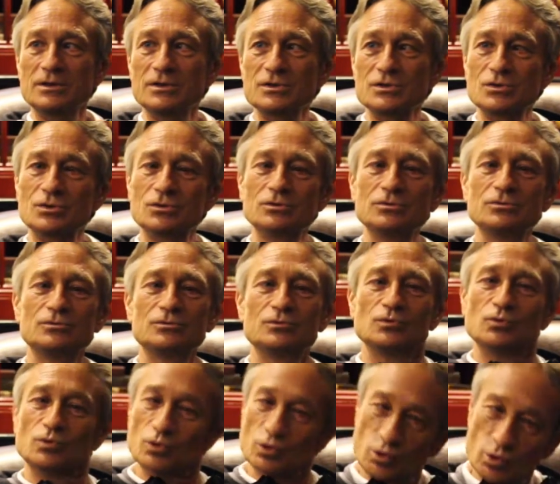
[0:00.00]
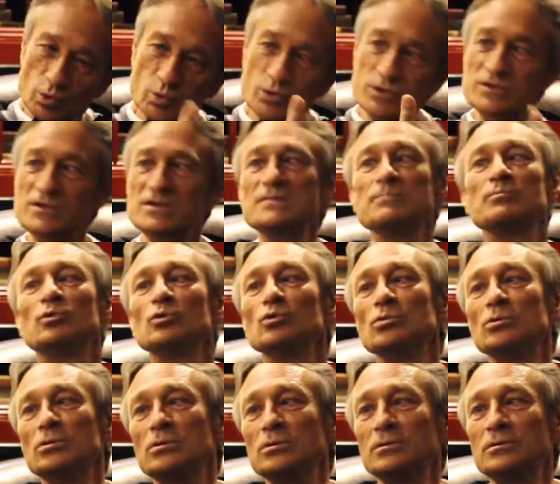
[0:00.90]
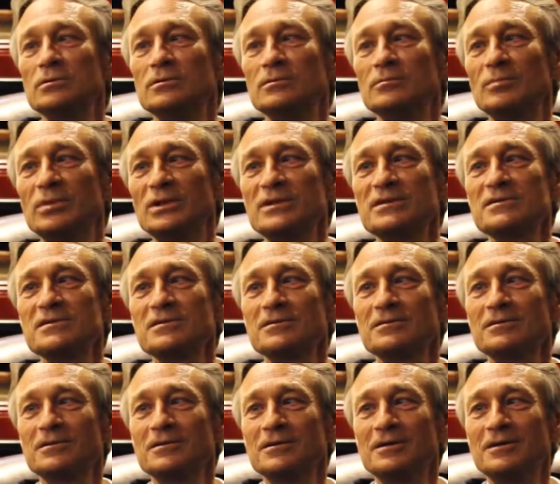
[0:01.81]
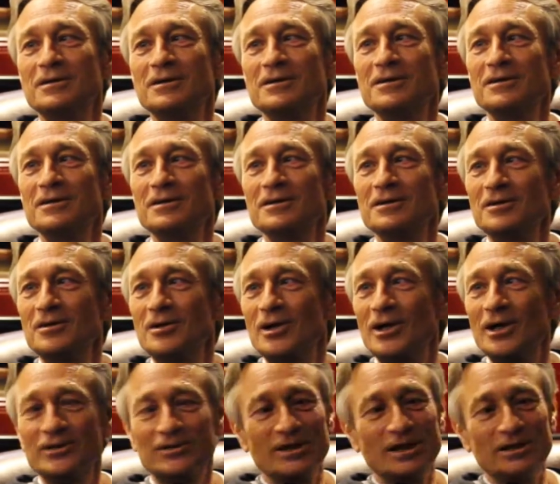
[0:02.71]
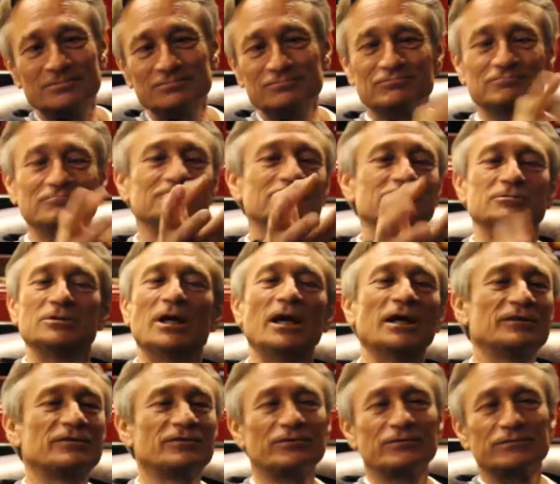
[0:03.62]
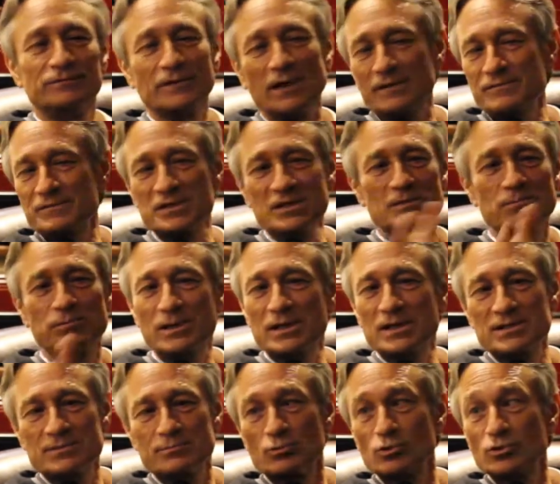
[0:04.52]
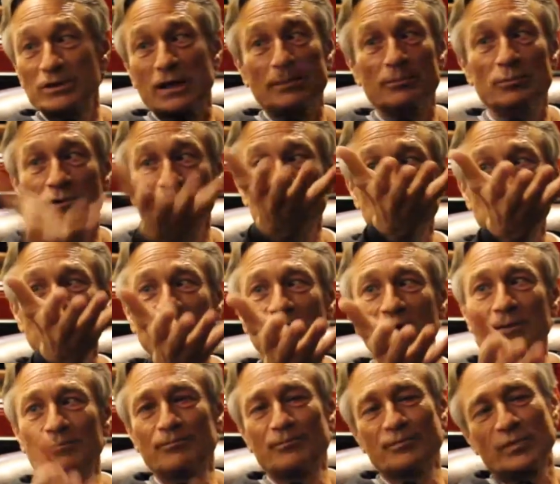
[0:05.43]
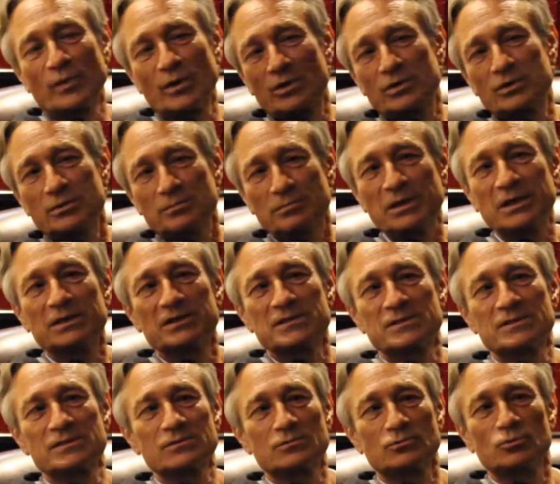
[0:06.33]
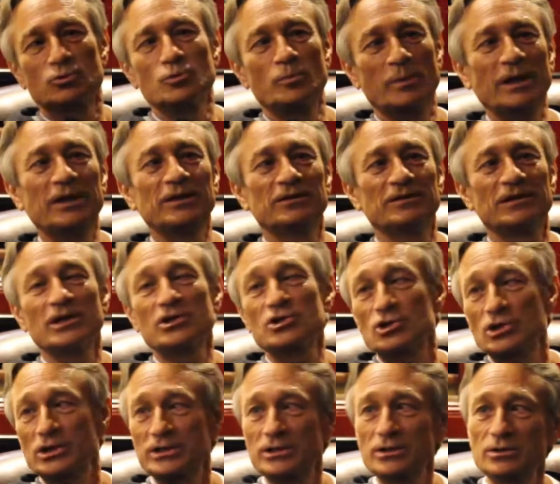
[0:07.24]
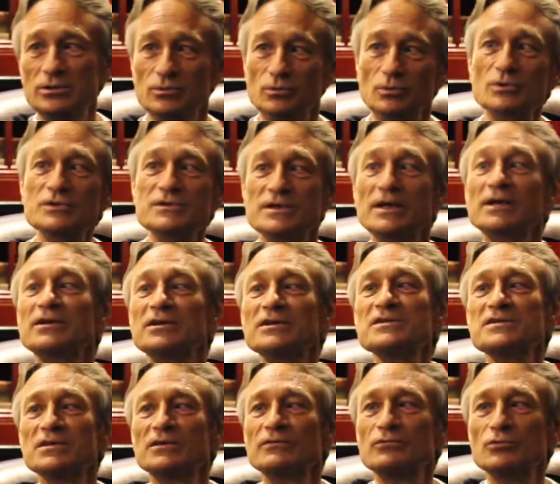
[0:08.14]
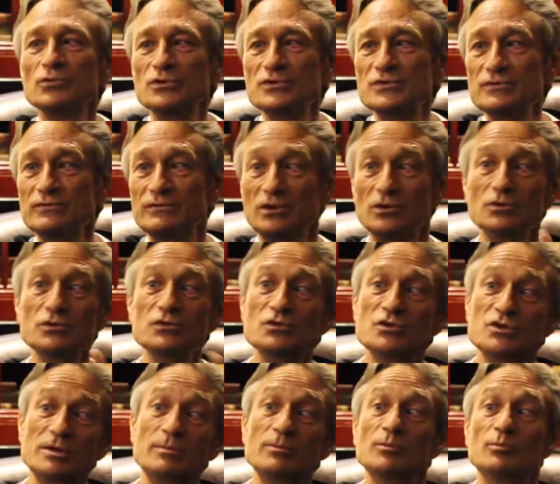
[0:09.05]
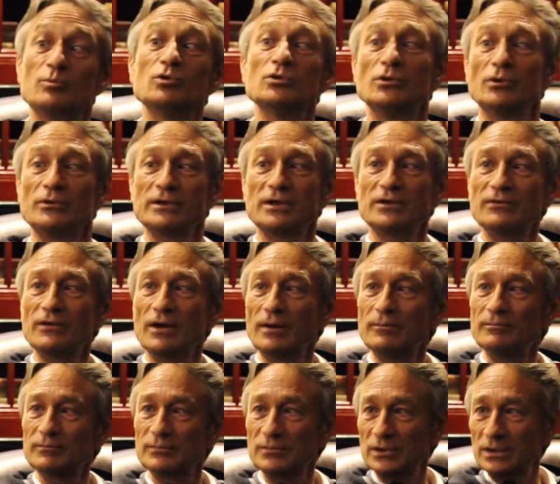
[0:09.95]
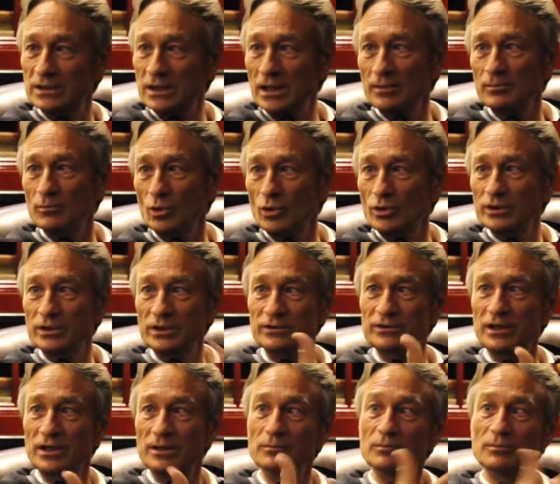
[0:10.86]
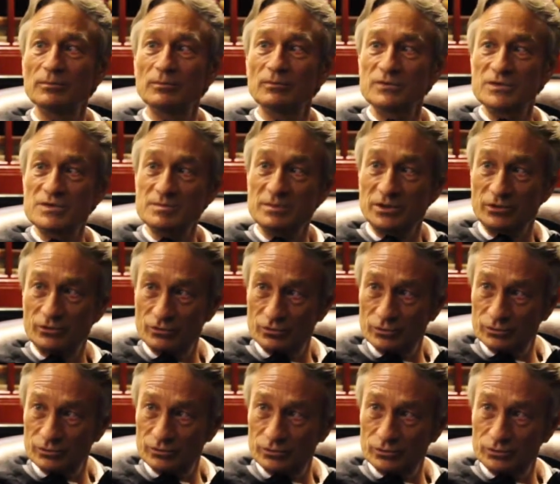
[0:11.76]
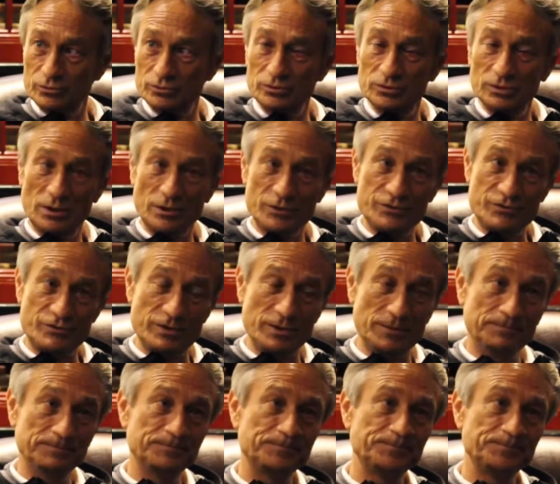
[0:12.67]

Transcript: So use this pool, please. And then we had five, six players brought up on that time, and the biggest who made it actually was that Christian Fuchs. We had also Jabu Pule on that time, a young boy that came with me to, to Austria.